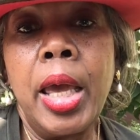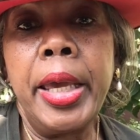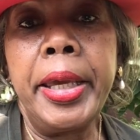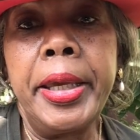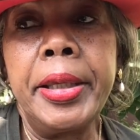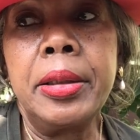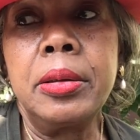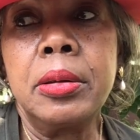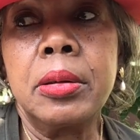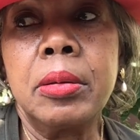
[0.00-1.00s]

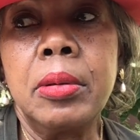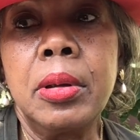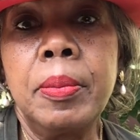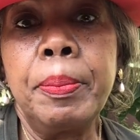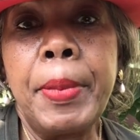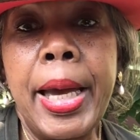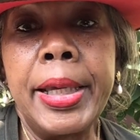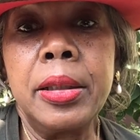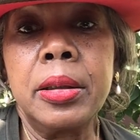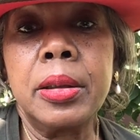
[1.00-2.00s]
And
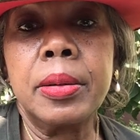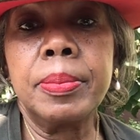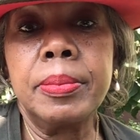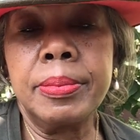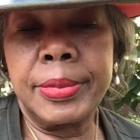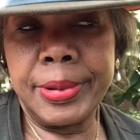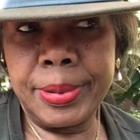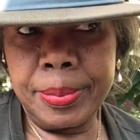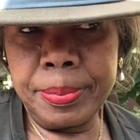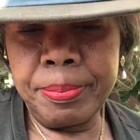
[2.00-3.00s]
my
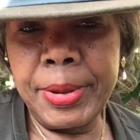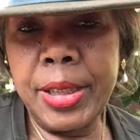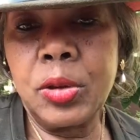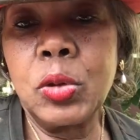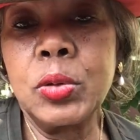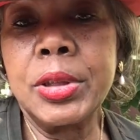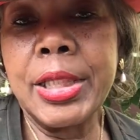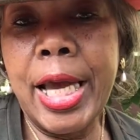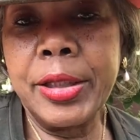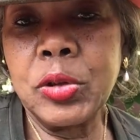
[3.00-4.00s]
medical
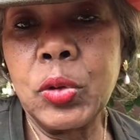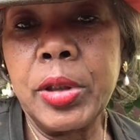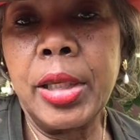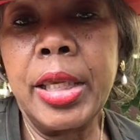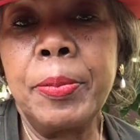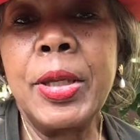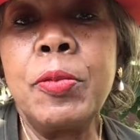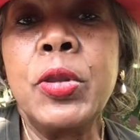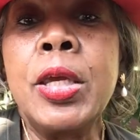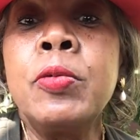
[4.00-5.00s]
doctor,
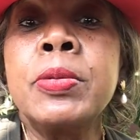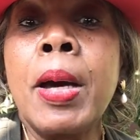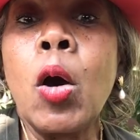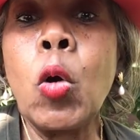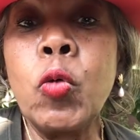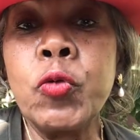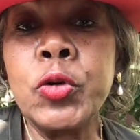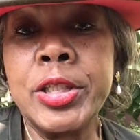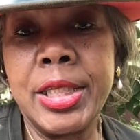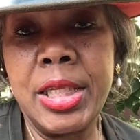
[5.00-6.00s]
he was my
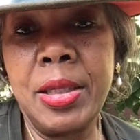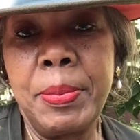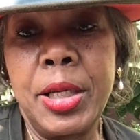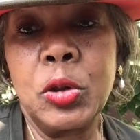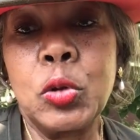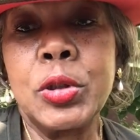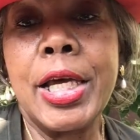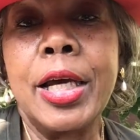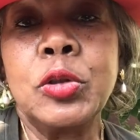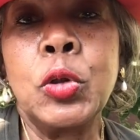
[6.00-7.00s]
overseeing medical
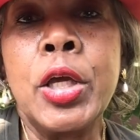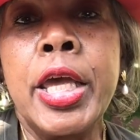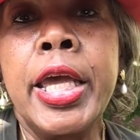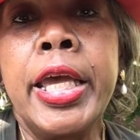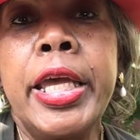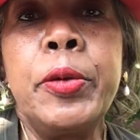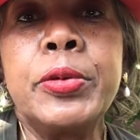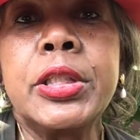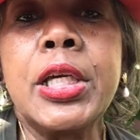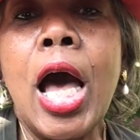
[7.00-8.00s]
doctor. He
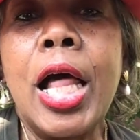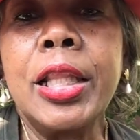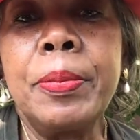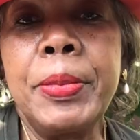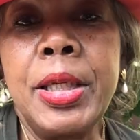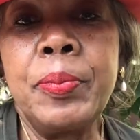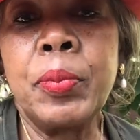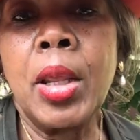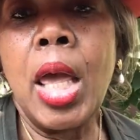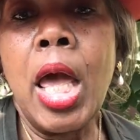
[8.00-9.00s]
was calling me
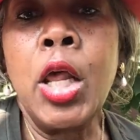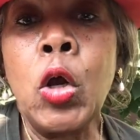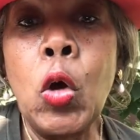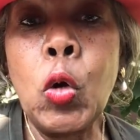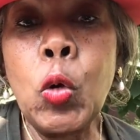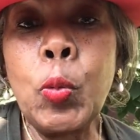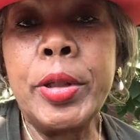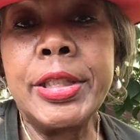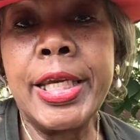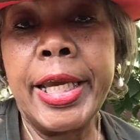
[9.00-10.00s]
at home
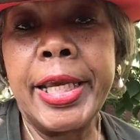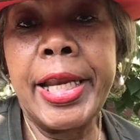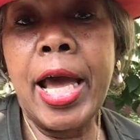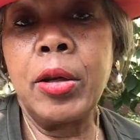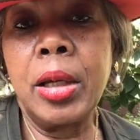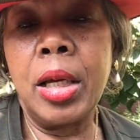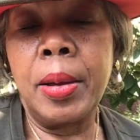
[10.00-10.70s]
and checking up